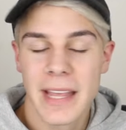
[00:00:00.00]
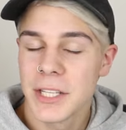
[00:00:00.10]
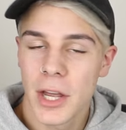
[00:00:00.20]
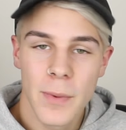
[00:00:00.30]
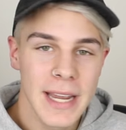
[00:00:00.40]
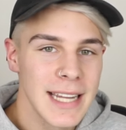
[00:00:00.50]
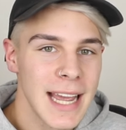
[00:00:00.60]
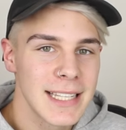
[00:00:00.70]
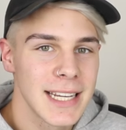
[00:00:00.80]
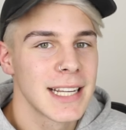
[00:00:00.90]
And then so we're
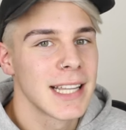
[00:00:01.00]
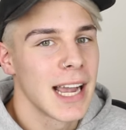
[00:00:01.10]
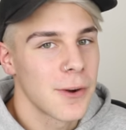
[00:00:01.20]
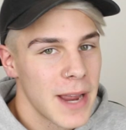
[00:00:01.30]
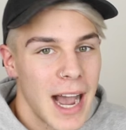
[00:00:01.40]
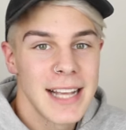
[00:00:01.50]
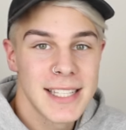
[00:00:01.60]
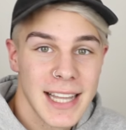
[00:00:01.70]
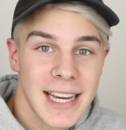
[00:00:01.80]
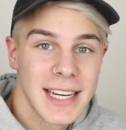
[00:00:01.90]
dancing and like we
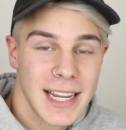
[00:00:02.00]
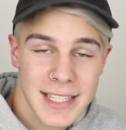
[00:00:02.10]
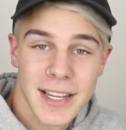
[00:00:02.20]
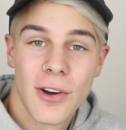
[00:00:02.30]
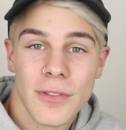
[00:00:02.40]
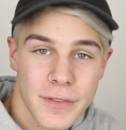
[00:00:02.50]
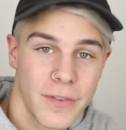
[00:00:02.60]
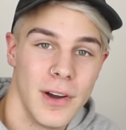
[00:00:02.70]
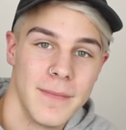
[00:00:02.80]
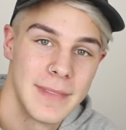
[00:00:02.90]
isolated ourselves
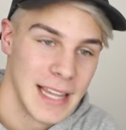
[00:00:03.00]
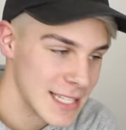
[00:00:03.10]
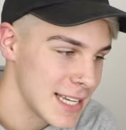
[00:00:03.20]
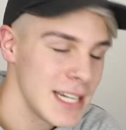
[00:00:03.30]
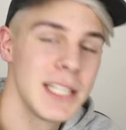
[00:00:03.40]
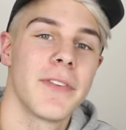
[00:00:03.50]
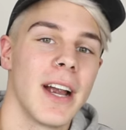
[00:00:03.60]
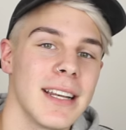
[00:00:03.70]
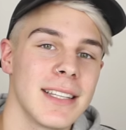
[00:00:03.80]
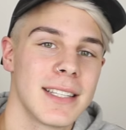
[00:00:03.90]
from Leslie and his
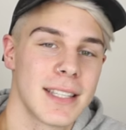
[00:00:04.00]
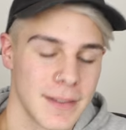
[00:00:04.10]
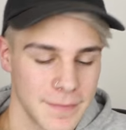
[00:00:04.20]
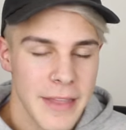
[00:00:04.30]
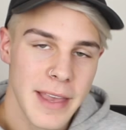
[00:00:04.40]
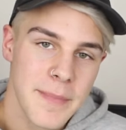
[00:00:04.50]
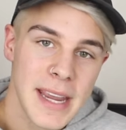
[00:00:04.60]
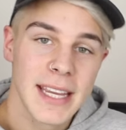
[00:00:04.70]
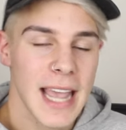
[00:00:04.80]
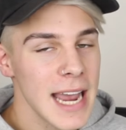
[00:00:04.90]
friends, and then
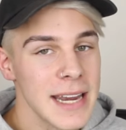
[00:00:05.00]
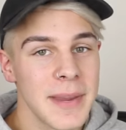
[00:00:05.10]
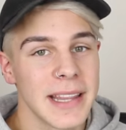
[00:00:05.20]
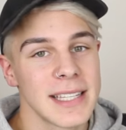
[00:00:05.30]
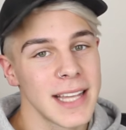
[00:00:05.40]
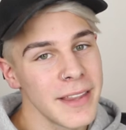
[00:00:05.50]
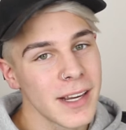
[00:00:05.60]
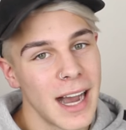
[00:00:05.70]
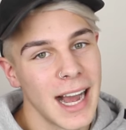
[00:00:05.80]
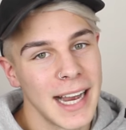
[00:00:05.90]
me and Katie meet this other
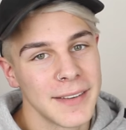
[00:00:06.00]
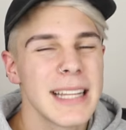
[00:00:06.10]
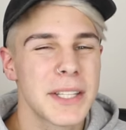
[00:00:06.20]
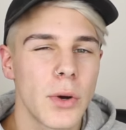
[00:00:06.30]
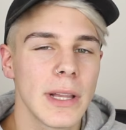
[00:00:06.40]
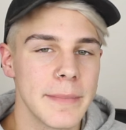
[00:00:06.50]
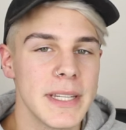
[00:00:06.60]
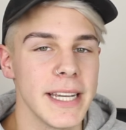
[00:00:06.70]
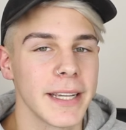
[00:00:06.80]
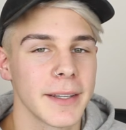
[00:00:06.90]
guy, let's call him
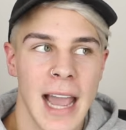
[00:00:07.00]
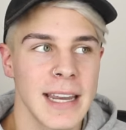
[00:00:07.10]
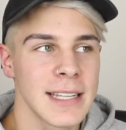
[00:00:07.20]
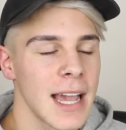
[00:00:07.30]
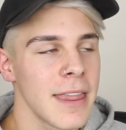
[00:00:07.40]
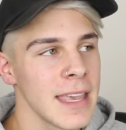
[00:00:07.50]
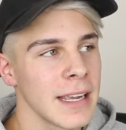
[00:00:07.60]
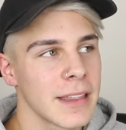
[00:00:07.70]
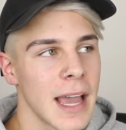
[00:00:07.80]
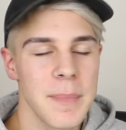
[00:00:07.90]
Dick. And as I
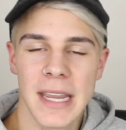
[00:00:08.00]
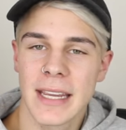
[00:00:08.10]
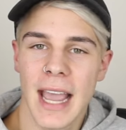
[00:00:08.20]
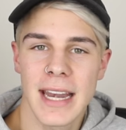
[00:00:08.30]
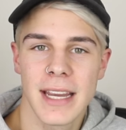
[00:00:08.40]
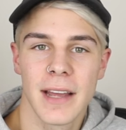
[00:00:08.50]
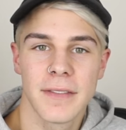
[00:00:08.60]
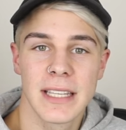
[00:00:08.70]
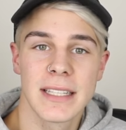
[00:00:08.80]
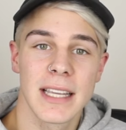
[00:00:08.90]
think that me and Katie
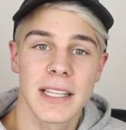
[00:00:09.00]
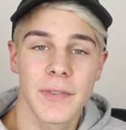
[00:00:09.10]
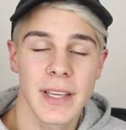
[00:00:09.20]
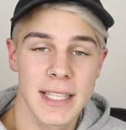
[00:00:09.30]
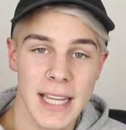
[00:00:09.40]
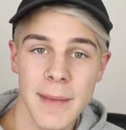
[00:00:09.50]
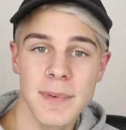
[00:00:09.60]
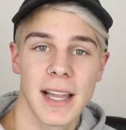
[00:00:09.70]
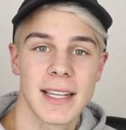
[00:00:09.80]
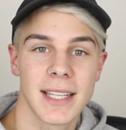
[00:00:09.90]
have successfully
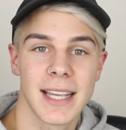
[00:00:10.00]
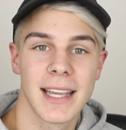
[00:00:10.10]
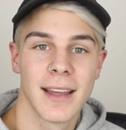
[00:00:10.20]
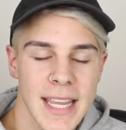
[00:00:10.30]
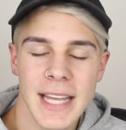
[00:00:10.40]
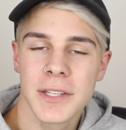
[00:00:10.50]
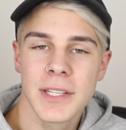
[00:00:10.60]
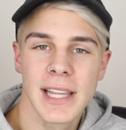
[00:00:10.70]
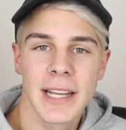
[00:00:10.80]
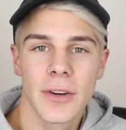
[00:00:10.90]
escaped Leslie, guess
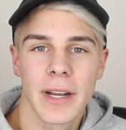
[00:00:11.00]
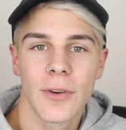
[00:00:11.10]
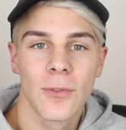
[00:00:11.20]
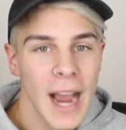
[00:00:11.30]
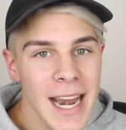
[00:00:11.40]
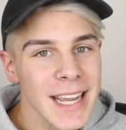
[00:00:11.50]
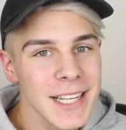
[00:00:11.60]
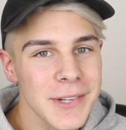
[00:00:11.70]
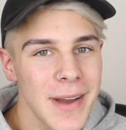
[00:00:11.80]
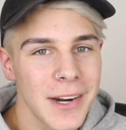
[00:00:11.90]
who's lingering right
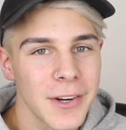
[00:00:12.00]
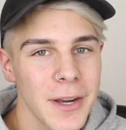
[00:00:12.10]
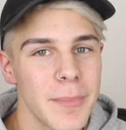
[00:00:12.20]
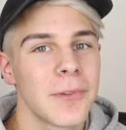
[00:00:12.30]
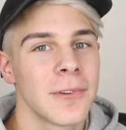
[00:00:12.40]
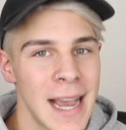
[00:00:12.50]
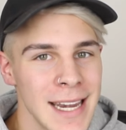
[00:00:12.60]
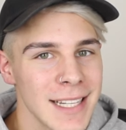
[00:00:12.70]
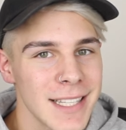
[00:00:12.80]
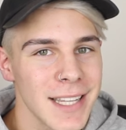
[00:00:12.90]
next to our group,
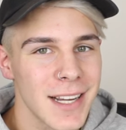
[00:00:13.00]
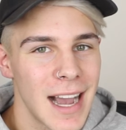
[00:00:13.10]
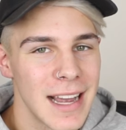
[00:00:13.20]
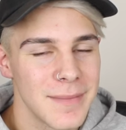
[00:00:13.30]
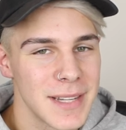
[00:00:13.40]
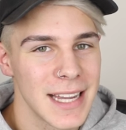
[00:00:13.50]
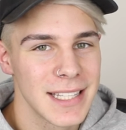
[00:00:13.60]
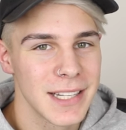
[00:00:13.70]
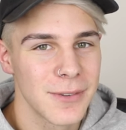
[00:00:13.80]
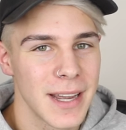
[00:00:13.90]
right next to the guy I'm
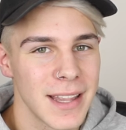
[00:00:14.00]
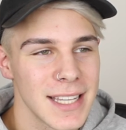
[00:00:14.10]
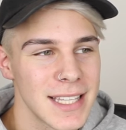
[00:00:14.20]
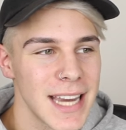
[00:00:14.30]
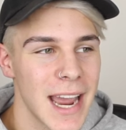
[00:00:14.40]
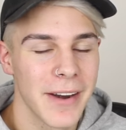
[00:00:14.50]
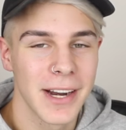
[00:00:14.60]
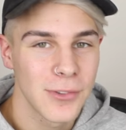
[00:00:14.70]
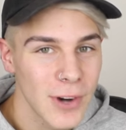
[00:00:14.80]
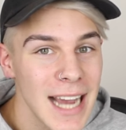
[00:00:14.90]
dancing with,
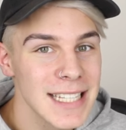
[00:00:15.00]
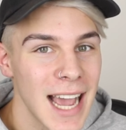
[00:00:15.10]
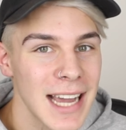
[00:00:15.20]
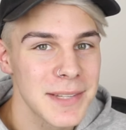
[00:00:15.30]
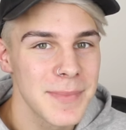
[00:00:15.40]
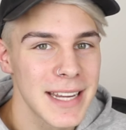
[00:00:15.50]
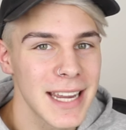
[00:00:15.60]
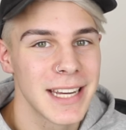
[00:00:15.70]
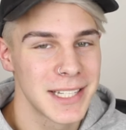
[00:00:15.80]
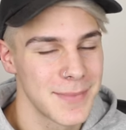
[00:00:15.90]
staring right at
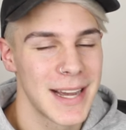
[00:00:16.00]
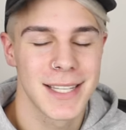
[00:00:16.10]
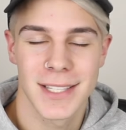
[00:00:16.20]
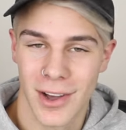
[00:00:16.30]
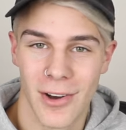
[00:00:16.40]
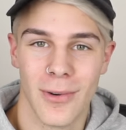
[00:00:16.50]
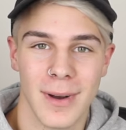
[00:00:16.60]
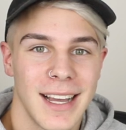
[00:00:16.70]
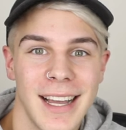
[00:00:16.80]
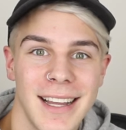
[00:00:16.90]
me into my
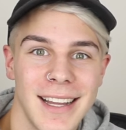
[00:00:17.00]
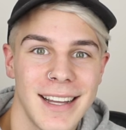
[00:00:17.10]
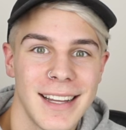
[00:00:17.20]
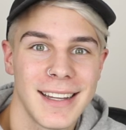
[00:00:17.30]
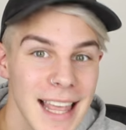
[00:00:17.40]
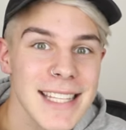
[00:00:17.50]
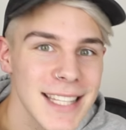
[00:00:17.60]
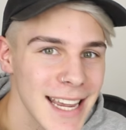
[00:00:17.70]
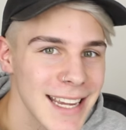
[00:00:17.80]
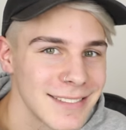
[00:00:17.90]
soul.
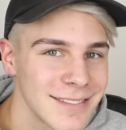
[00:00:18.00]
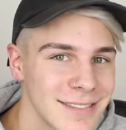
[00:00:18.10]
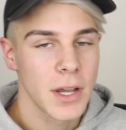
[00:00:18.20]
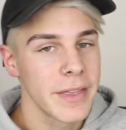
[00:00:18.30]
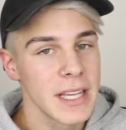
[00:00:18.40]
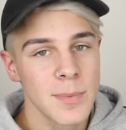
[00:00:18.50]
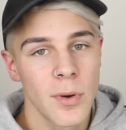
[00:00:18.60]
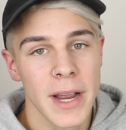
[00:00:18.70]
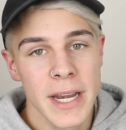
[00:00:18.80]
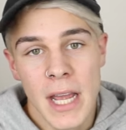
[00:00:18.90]
Leslie. So at this
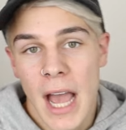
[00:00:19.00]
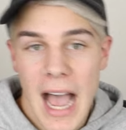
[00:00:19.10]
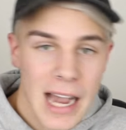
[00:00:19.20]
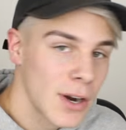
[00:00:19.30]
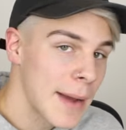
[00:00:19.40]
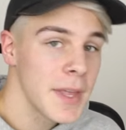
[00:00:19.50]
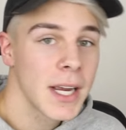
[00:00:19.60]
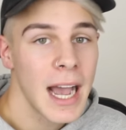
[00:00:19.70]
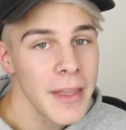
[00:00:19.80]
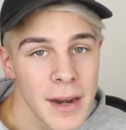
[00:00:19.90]
point, I grab the
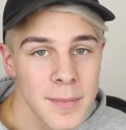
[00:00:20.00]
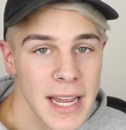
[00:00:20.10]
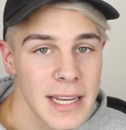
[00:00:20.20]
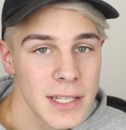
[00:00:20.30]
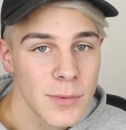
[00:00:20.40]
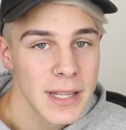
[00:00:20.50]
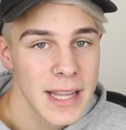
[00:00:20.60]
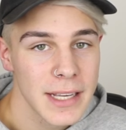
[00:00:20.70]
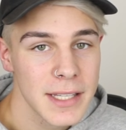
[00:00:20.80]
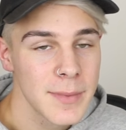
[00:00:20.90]
guy that I'm dancing with
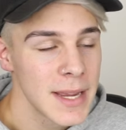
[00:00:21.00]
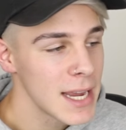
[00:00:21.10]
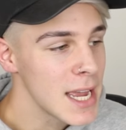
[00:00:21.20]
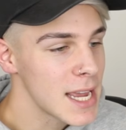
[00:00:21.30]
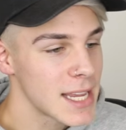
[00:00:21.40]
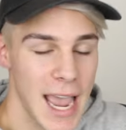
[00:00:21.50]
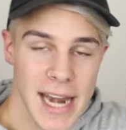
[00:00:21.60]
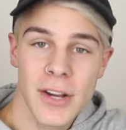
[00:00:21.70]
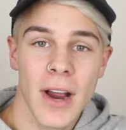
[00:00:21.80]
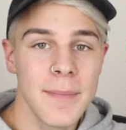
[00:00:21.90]
next to me,
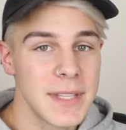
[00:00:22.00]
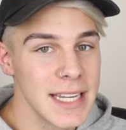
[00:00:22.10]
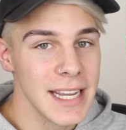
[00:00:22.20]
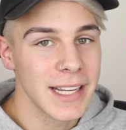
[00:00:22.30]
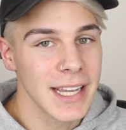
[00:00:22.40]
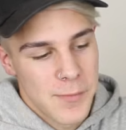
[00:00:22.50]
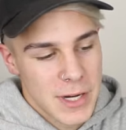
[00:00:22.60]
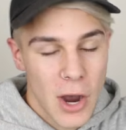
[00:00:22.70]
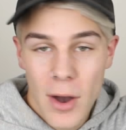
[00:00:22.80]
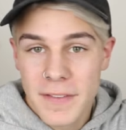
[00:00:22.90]
Katie grabs Dick, and
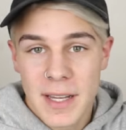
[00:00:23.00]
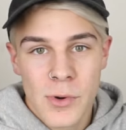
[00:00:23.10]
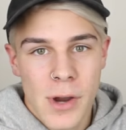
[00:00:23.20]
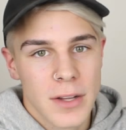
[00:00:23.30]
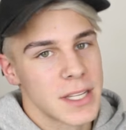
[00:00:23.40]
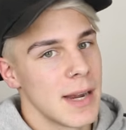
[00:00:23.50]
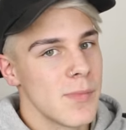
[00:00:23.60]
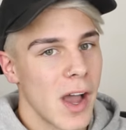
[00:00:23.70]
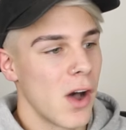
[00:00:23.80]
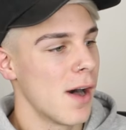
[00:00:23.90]
we go off somewhere else, and I'm
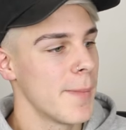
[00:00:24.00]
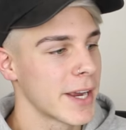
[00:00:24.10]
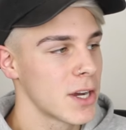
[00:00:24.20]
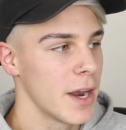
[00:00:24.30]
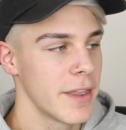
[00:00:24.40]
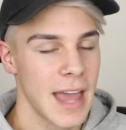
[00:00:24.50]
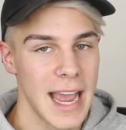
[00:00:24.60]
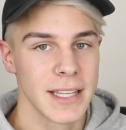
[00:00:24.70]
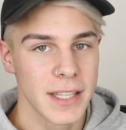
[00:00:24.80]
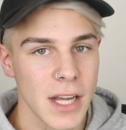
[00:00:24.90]
like, oh my god,
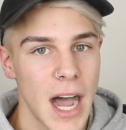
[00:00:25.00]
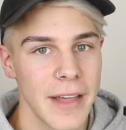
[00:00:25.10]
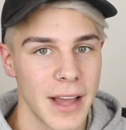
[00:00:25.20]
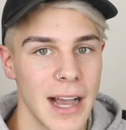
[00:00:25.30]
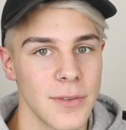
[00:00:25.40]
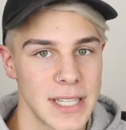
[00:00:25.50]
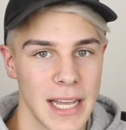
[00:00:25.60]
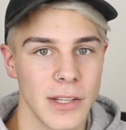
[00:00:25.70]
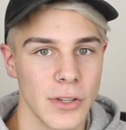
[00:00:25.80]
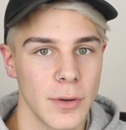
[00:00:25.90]
that is the guy that I was
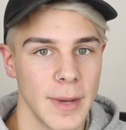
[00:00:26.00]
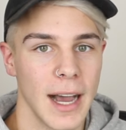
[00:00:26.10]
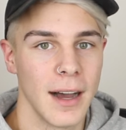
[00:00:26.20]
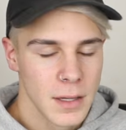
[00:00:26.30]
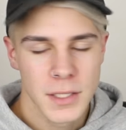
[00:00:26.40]
telling you about.